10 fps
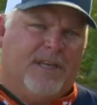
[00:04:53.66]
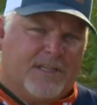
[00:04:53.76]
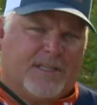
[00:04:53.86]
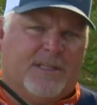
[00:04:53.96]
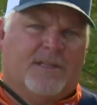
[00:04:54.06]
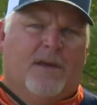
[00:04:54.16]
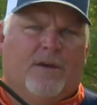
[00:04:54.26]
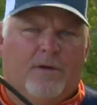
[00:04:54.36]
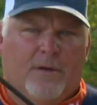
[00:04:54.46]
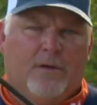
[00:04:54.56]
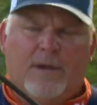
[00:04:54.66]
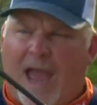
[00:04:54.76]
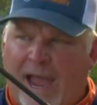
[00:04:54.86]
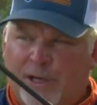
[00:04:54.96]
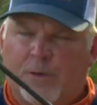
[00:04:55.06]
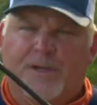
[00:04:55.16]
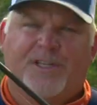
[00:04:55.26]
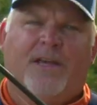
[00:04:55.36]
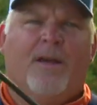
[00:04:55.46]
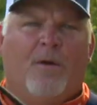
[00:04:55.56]
distance, good
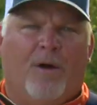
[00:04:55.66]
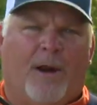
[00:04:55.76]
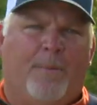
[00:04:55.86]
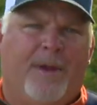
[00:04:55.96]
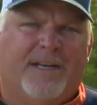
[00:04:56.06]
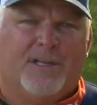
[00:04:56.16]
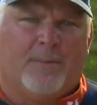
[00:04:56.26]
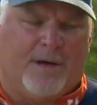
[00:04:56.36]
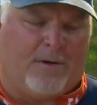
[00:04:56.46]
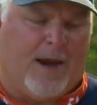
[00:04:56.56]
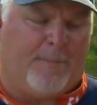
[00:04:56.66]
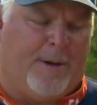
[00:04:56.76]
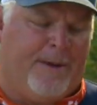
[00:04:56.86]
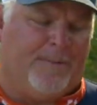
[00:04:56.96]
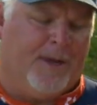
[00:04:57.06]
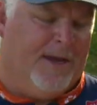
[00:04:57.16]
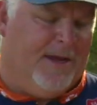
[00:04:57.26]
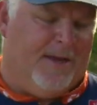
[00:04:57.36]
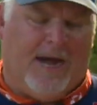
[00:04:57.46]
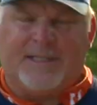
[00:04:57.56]
accuracy when I'm pitching my crankbait.
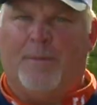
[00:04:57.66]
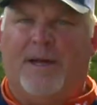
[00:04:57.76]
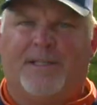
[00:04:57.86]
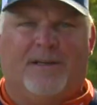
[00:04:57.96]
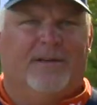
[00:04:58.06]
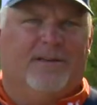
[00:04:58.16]
Not to mention